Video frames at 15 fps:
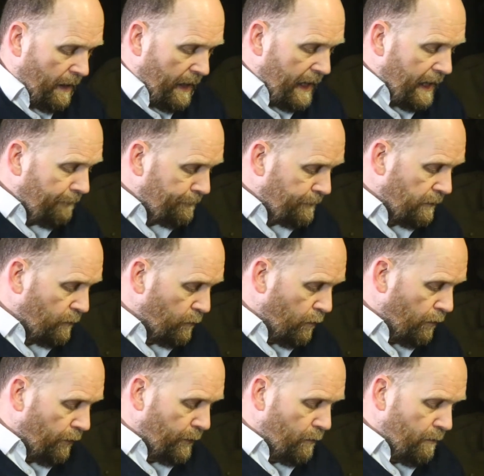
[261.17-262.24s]
After the
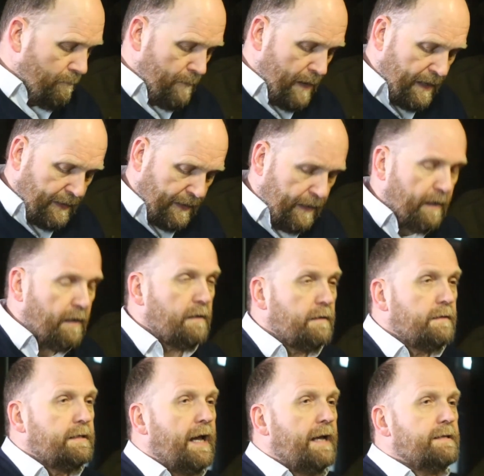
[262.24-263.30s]
war, there were many
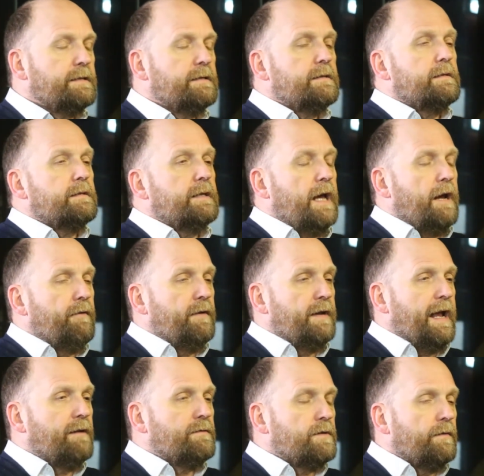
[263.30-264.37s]
tests carried
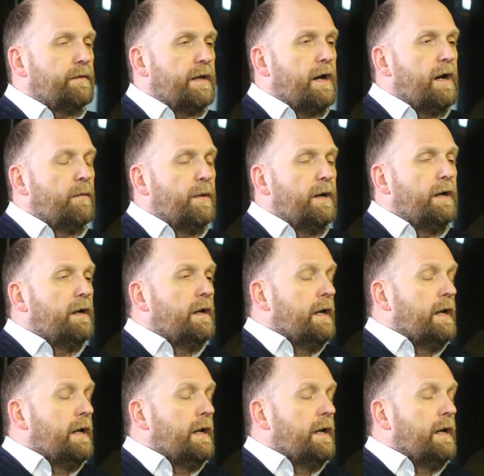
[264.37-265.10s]
out on the armour,